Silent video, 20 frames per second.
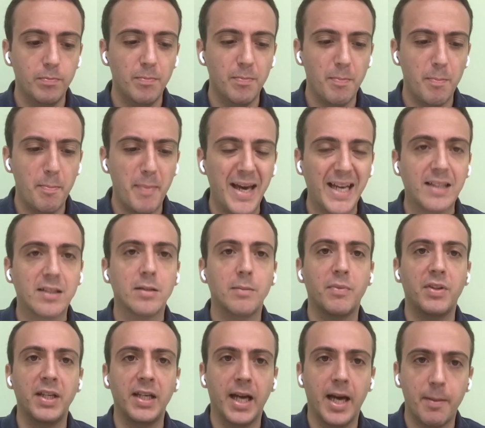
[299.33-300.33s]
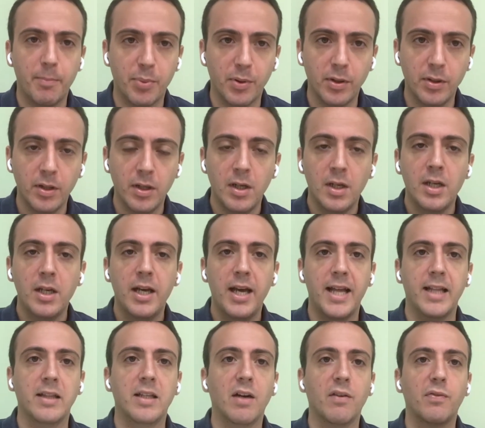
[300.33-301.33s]
make something happen
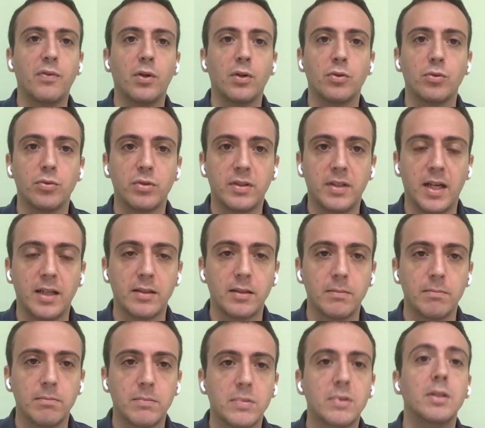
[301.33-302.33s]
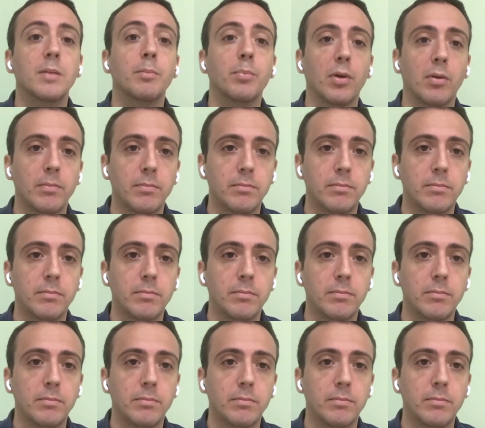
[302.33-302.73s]
and therefore to start simple.